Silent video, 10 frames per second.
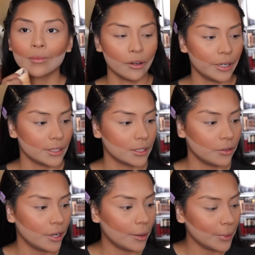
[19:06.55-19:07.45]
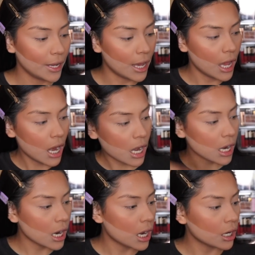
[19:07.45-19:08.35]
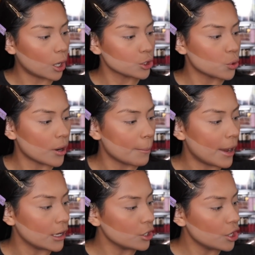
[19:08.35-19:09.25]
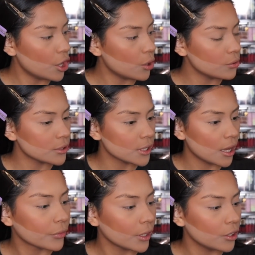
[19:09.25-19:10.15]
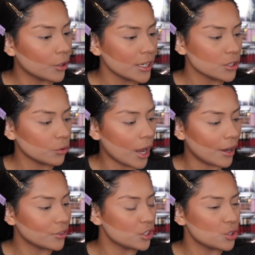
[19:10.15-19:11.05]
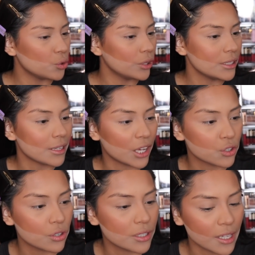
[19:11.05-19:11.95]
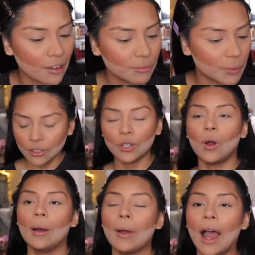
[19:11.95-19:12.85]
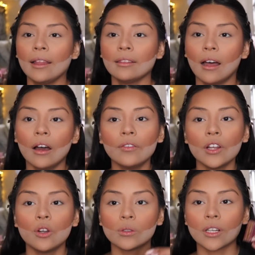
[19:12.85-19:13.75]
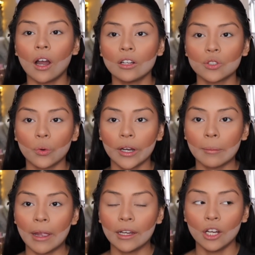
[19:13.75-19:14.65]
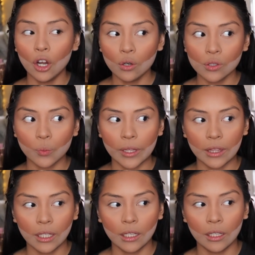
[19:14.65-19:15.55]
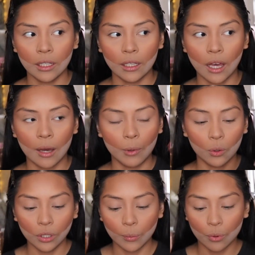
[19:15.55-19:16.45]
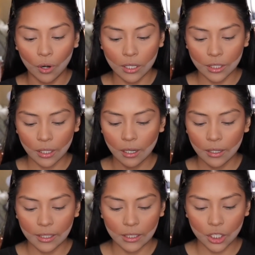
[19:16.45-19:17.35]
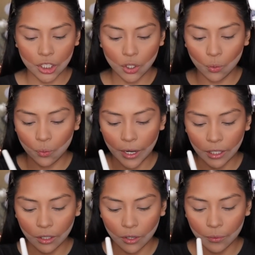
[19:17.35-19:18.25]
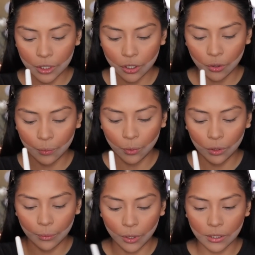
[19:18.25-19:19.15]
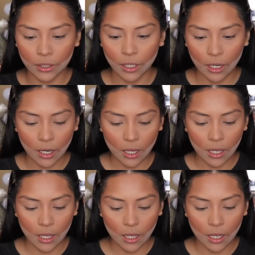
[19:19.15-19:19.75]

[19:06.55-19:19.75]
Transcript: Alright, so now I'm gonna contour my nose. You guys don't have to do these extra steps. So I love nose contouring my nose with the Hula bronzer. This is just the regular original Hula bronzer.